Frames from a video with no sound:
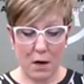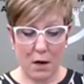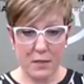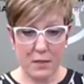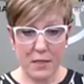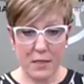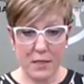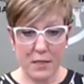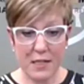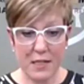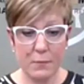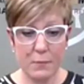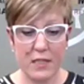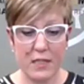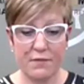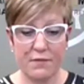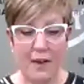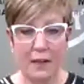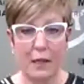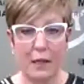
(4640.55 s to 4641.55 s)
our system
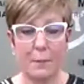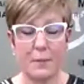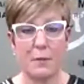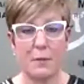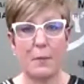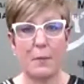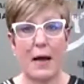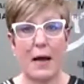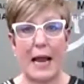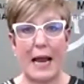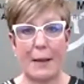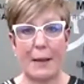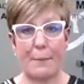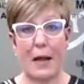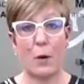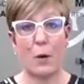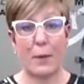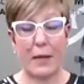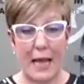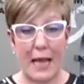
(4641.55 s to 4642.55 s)
was developed by a
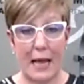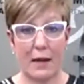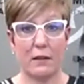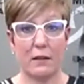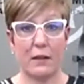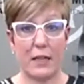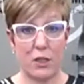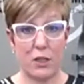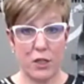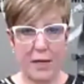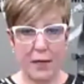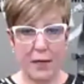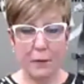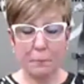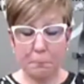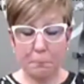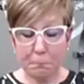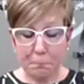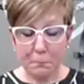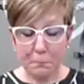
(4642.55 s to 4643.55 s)
biomechanical engineer,